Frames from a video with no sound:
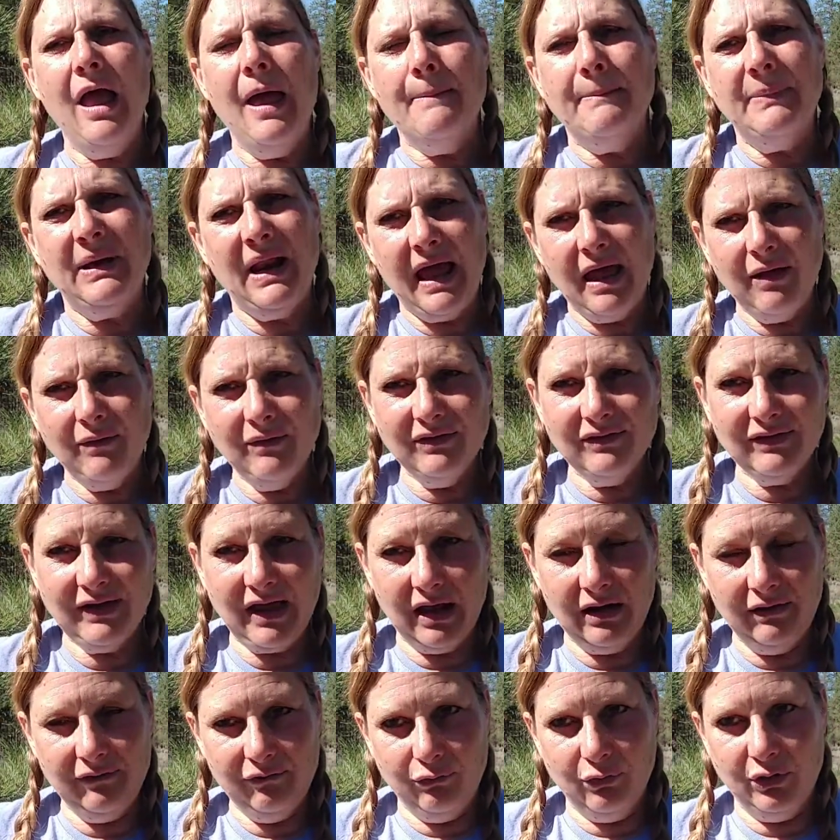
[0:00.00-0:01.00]
But I was
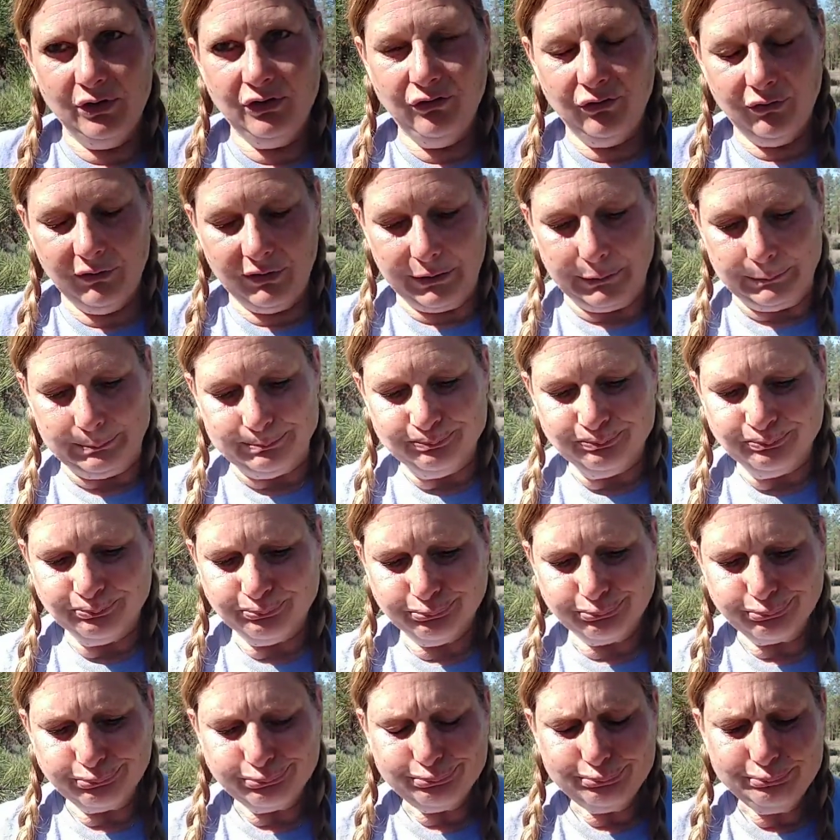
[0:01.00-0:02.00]
kind of wondering,
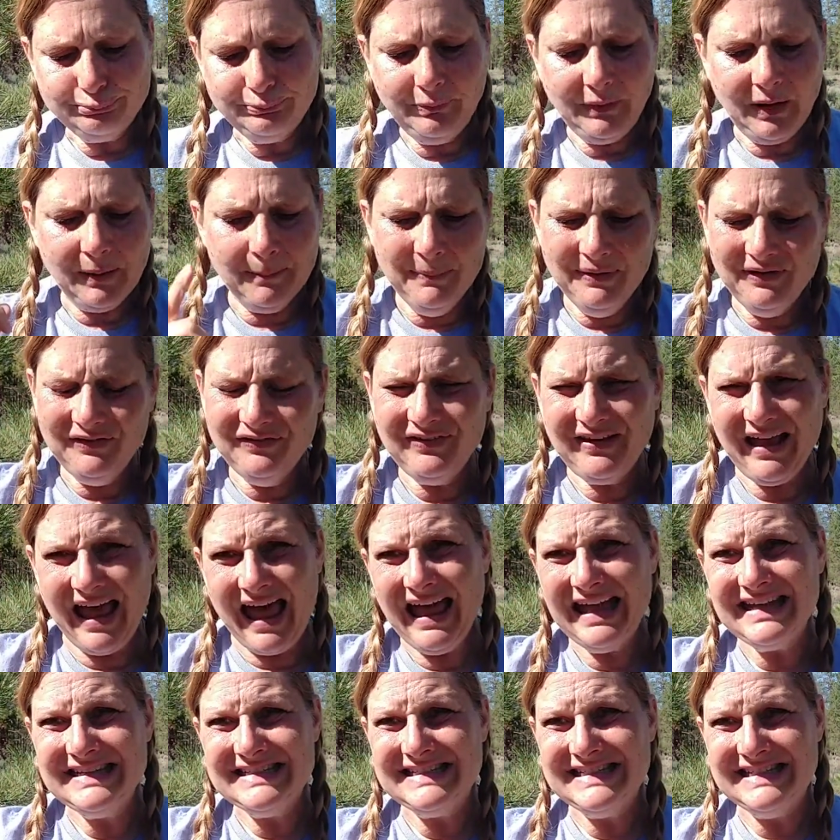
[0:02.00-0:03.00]

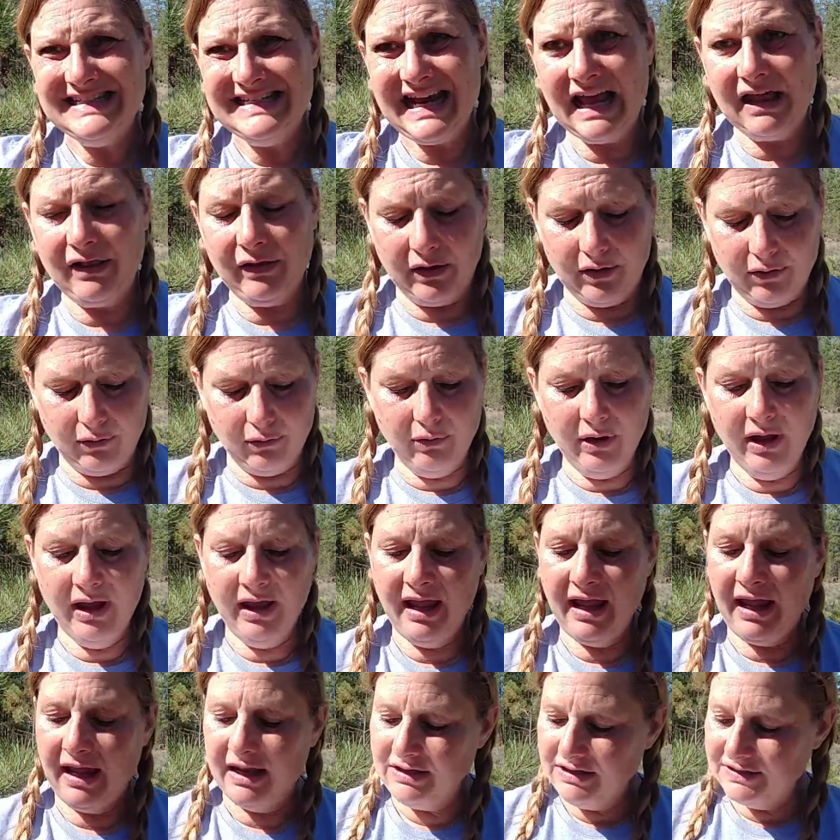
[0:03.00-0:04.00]
besides yellow,
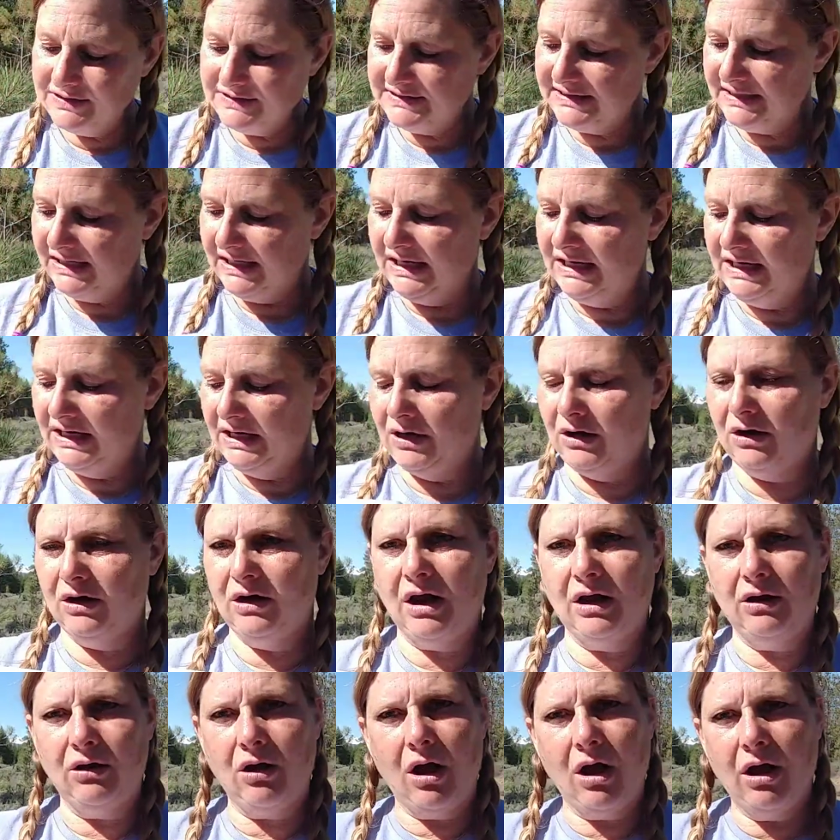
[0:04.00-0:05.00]
and you see here
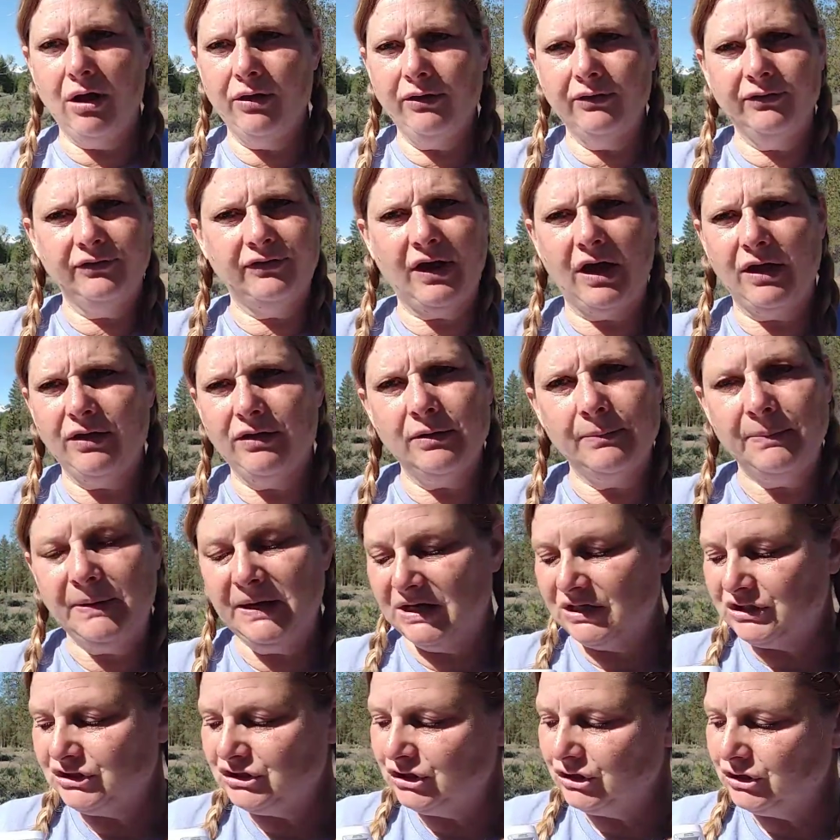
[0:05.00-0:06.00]
on all those other
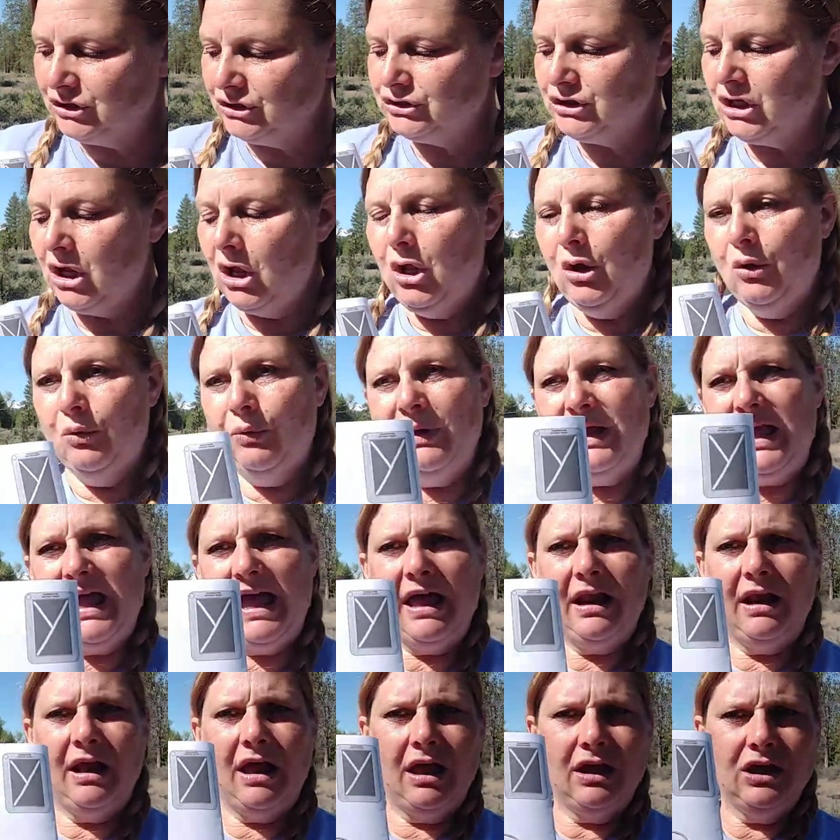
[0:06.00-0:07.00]
pictures, we
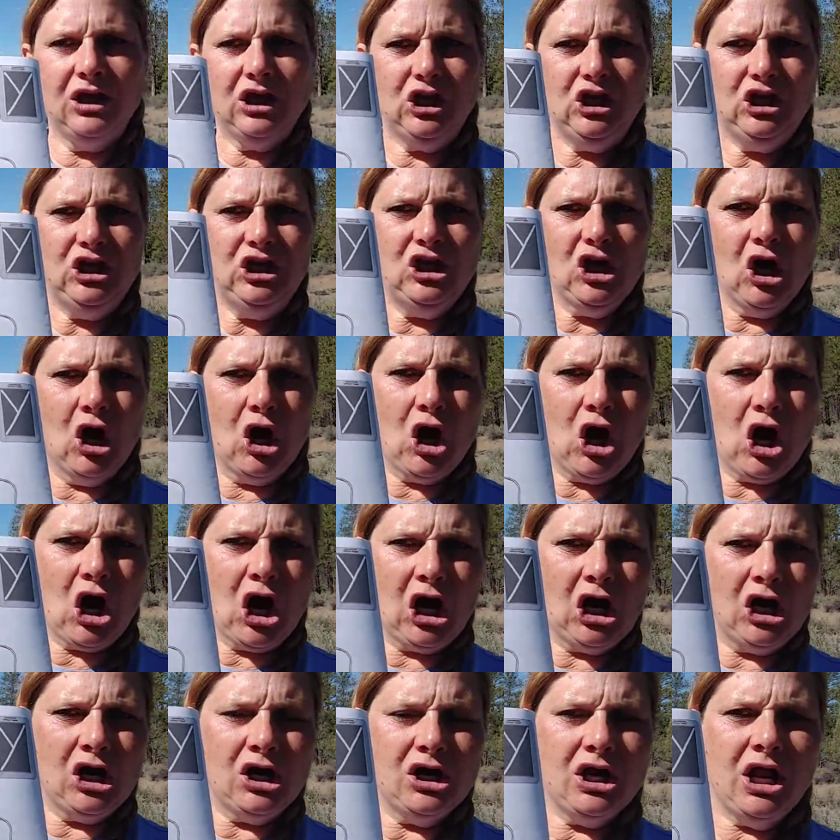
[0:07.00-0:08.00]
had
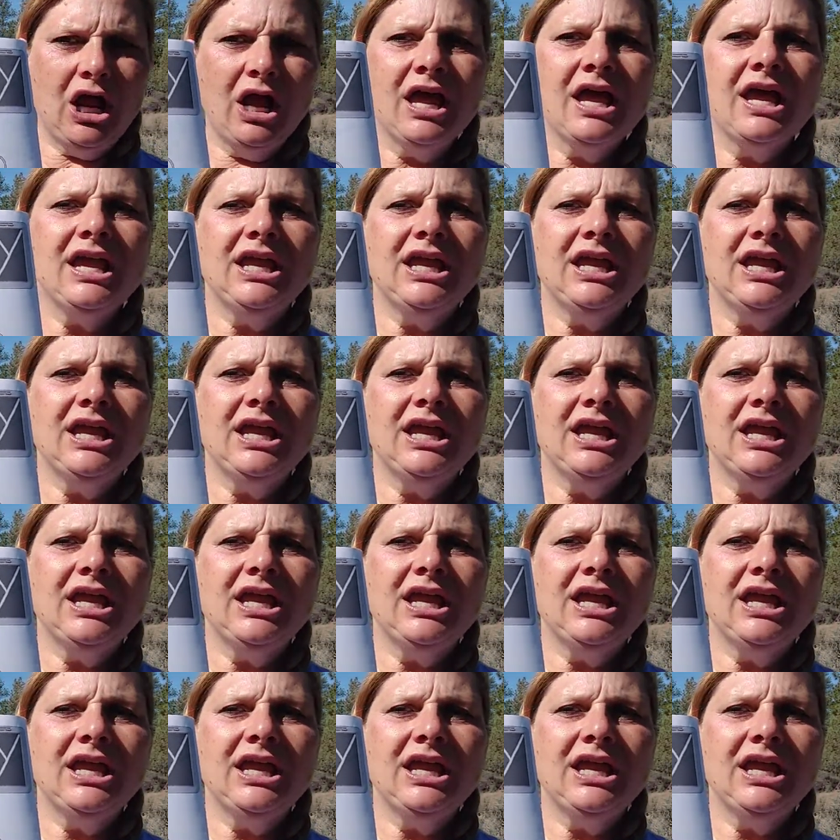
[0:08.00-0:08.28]
yarn,